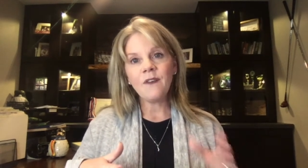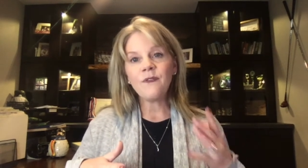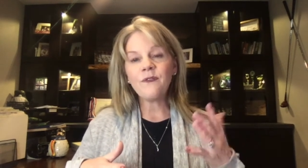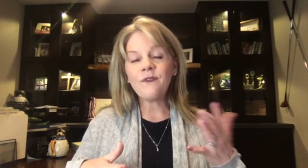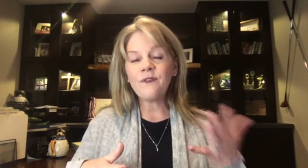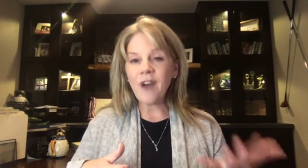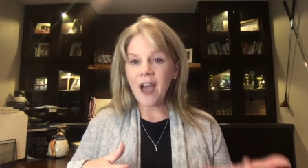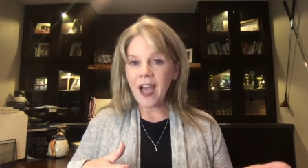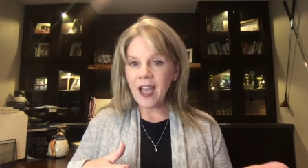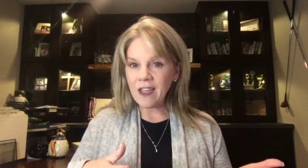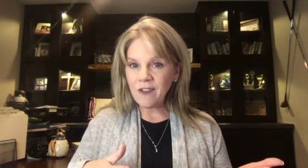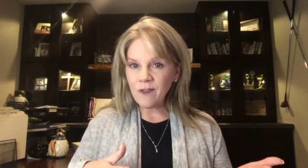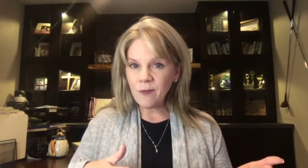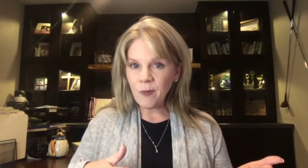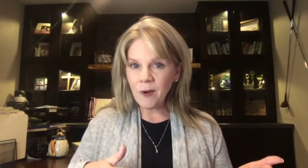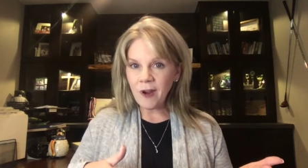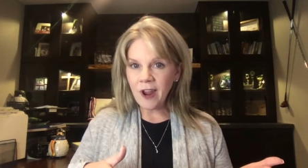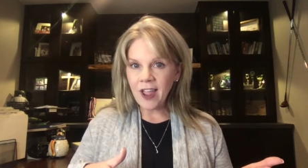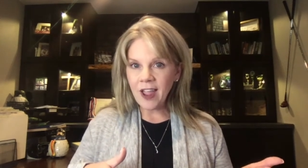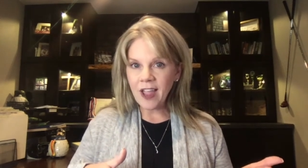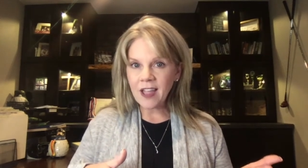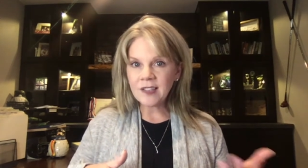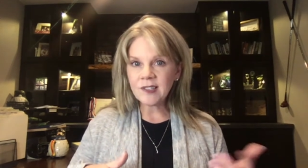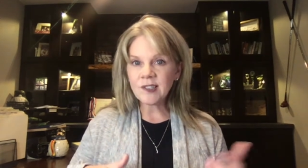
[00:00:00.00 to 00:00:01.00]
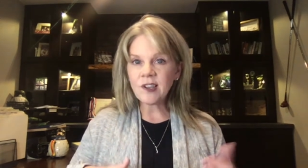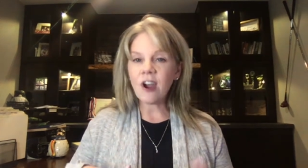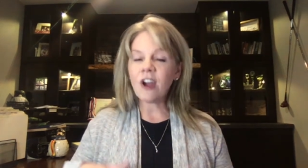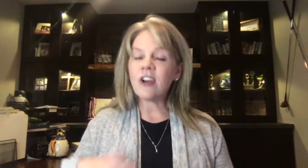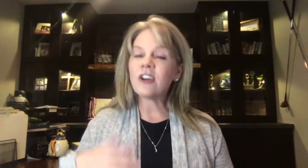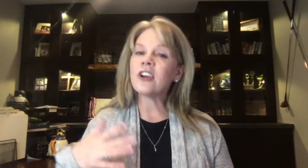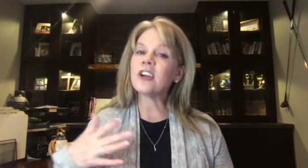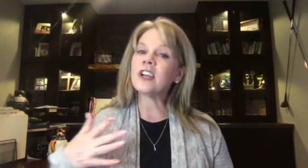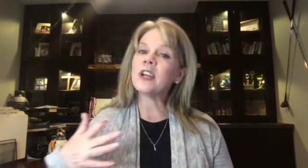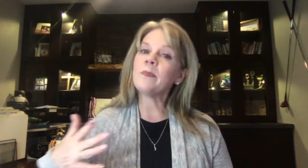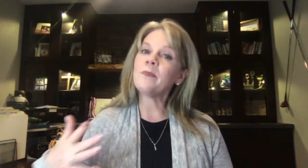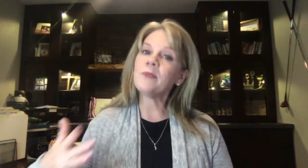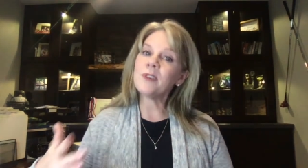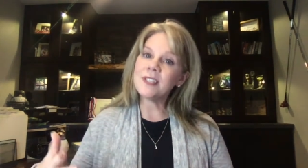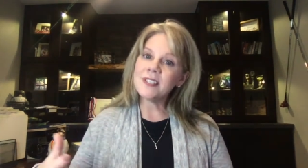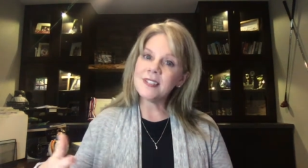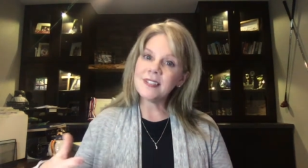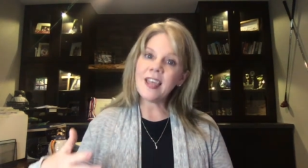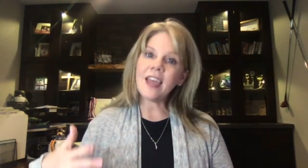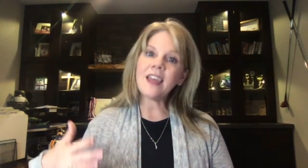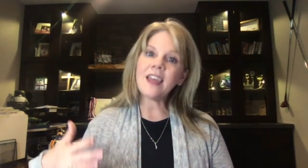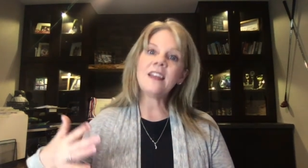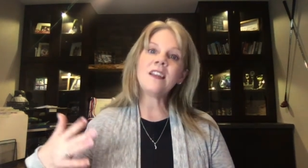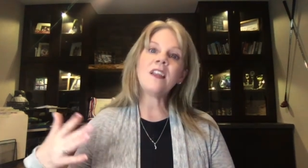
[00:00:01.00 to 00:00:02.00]
Five brands are going to
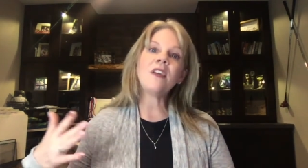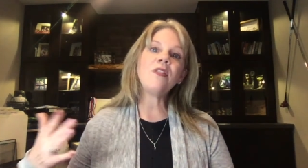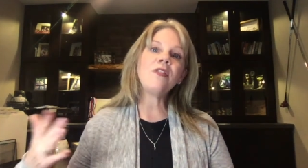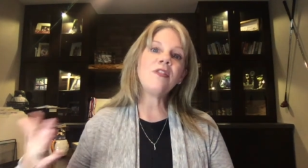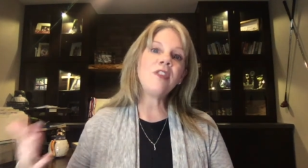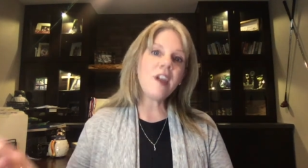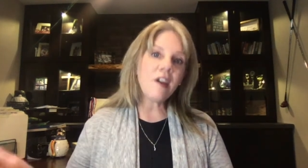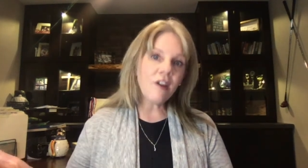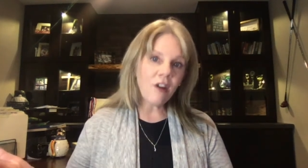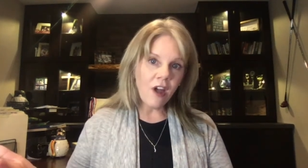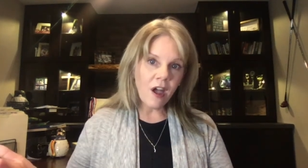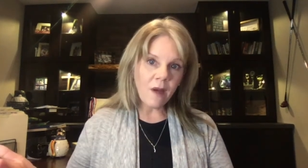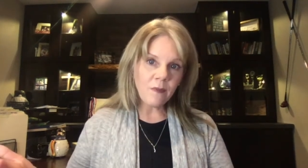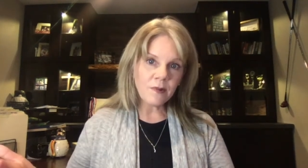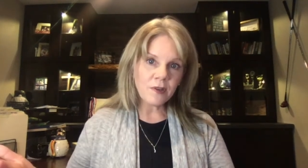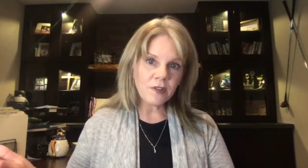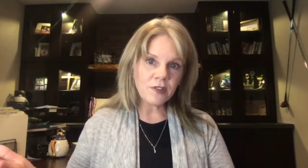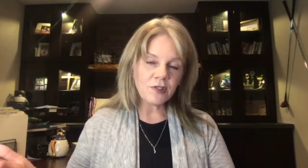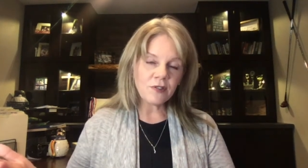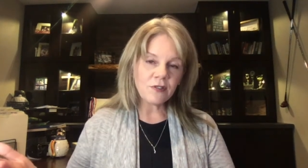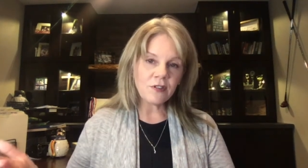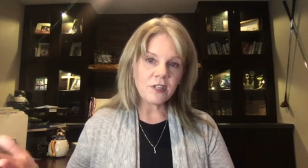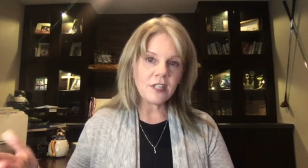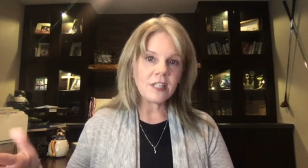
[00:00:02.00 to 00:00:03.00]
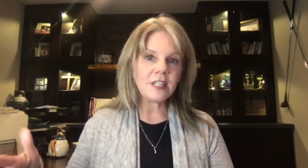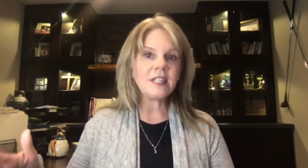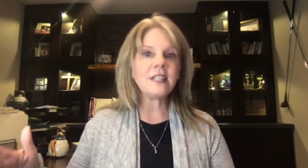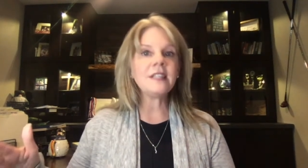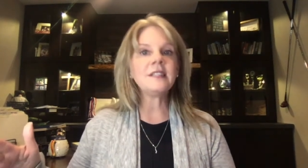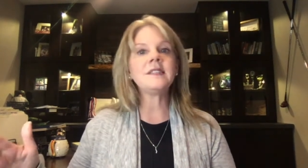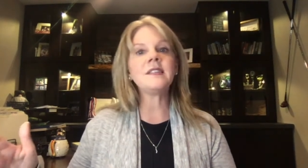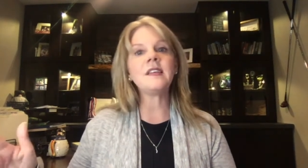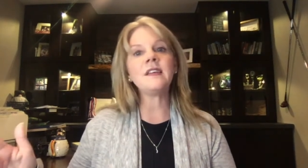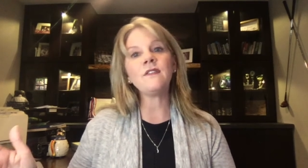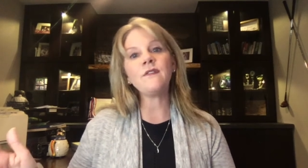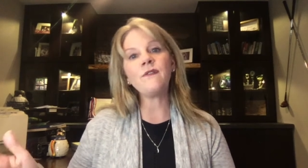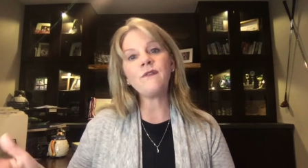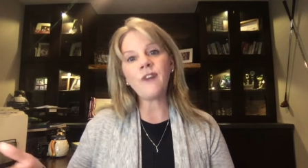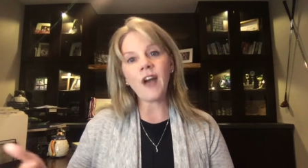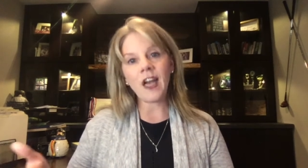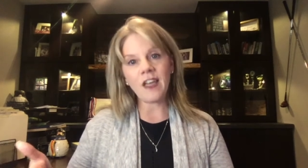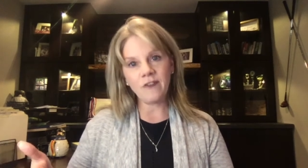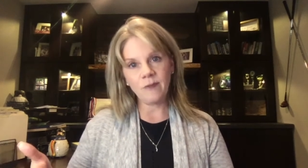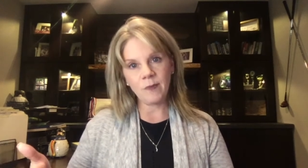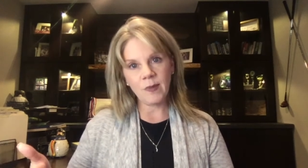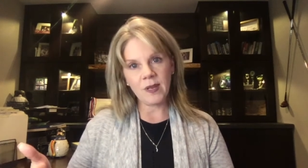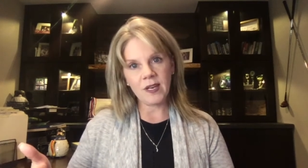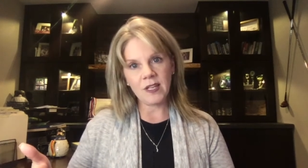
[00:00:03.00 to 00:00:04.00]
present their opportunities in five
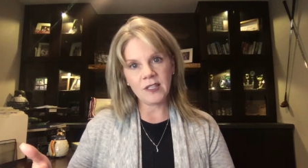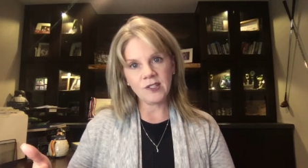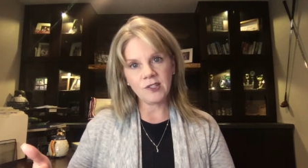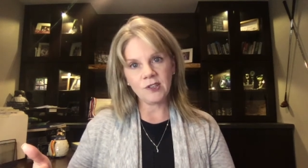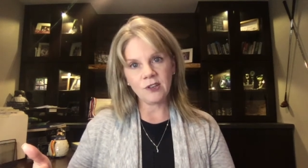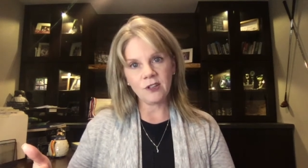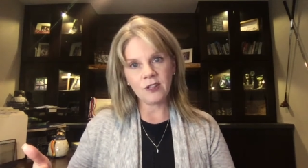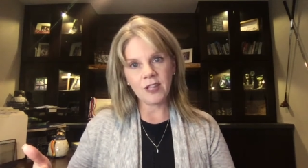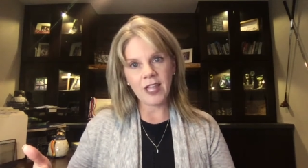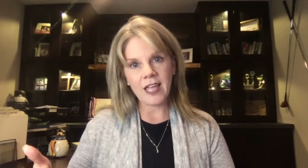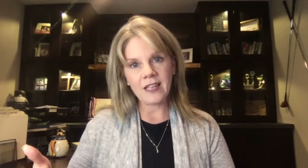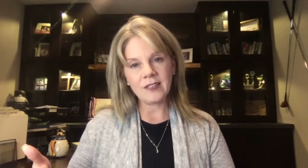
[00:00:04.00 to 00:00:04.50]
minutes or less.